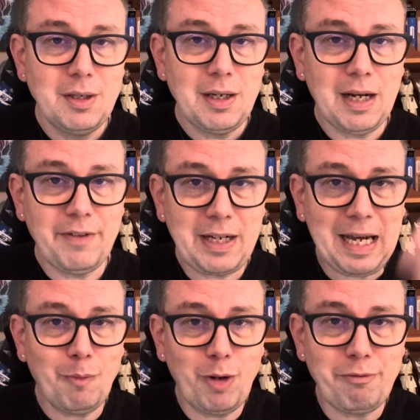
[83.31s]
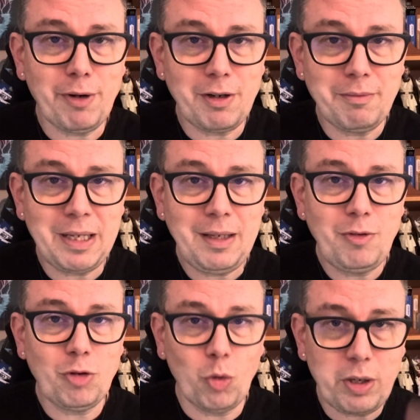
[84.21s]
having a camera in front of me,
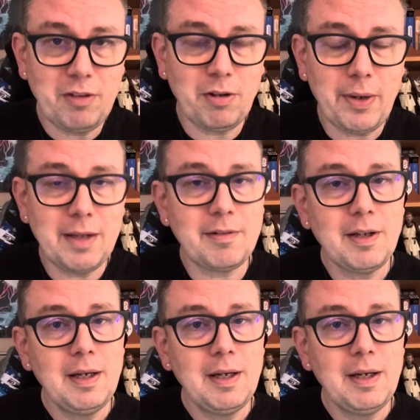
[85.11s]
talking to it,